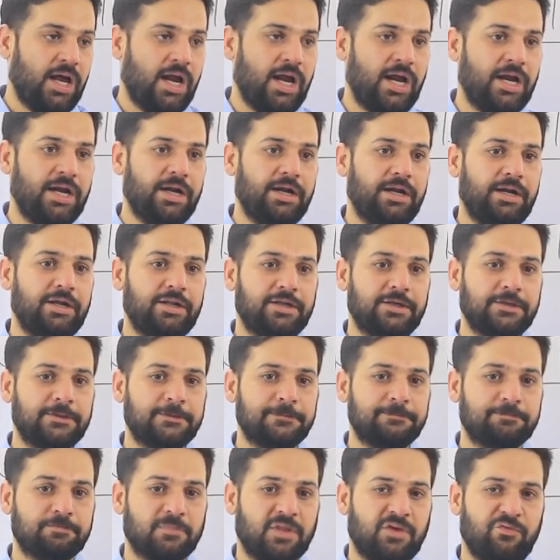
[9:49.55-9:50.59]
And
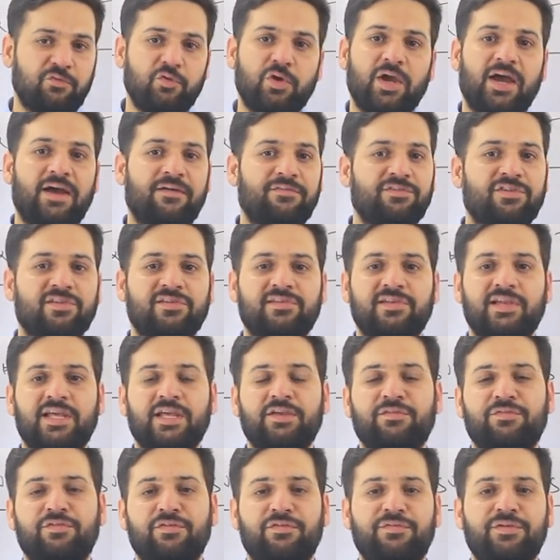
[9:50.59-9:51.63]
if you have just
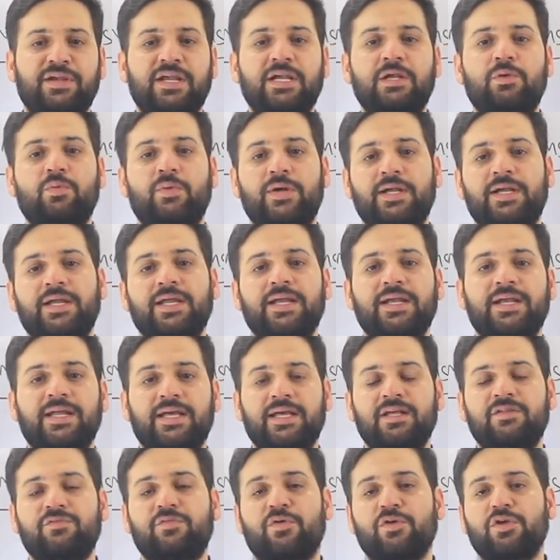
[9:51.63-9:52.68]
like 15-20
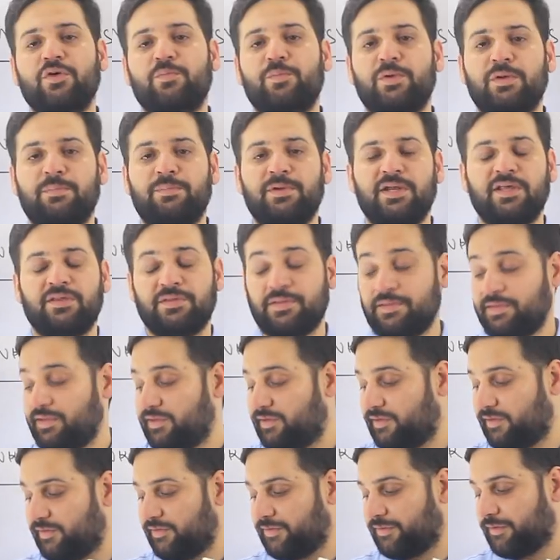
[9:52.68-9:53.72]
days for your preparation,
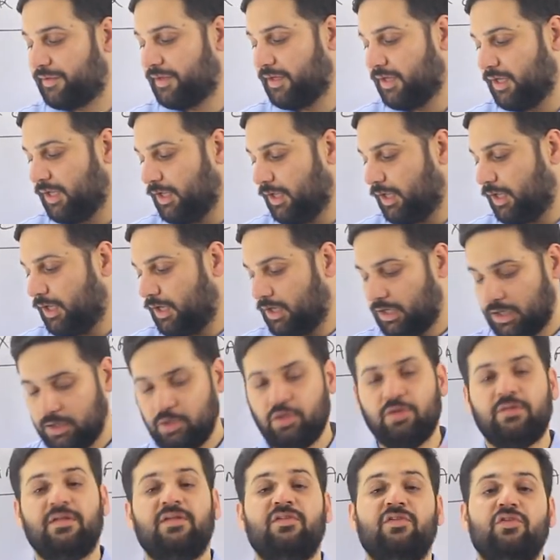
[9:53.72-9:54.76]
this is
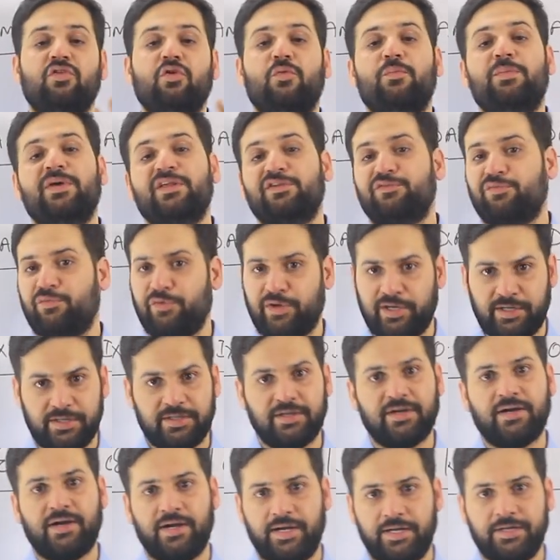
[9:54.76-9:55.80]
this is your best
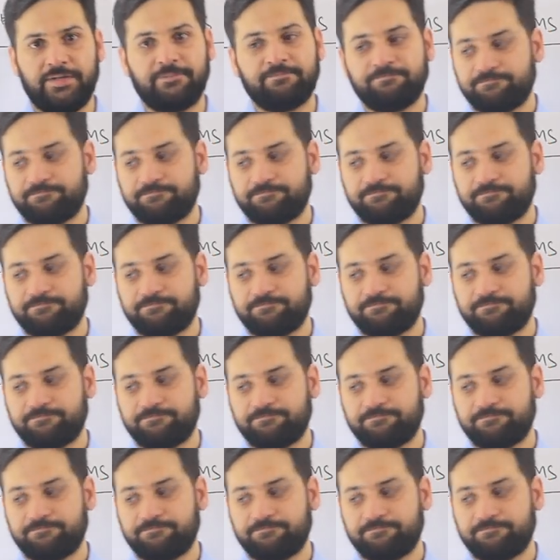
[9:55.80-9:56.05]
friend, right?